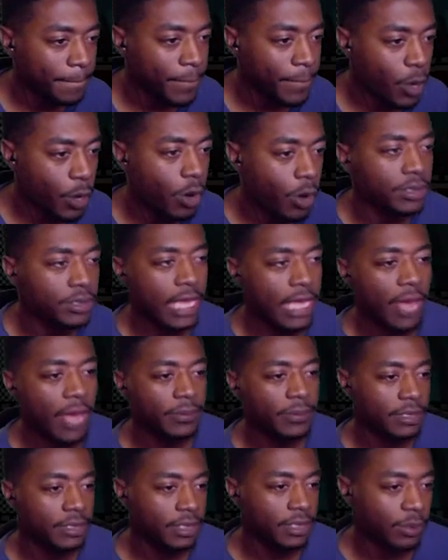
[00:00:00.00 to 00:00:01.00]
Or it's the
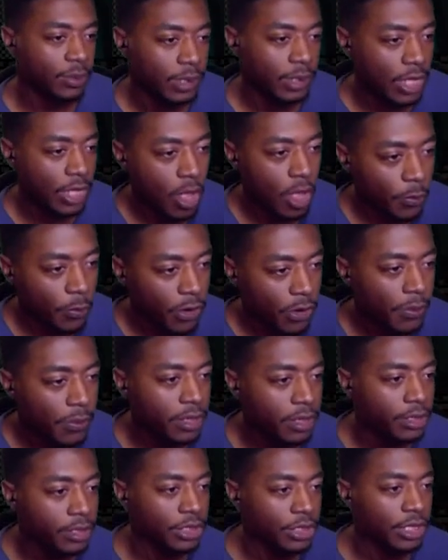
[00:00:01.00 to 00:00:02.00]
opposite. It was all
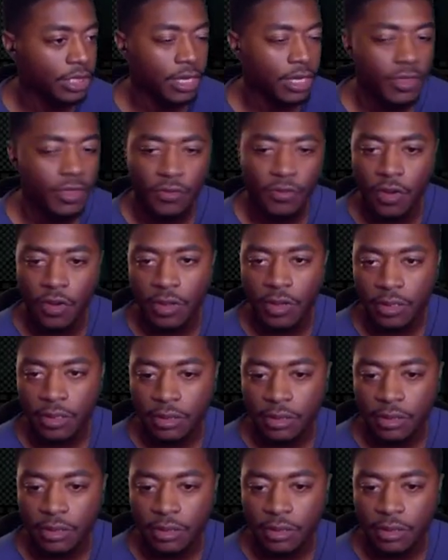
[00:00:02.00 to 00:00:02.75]
Perlman and she did nothing wrong.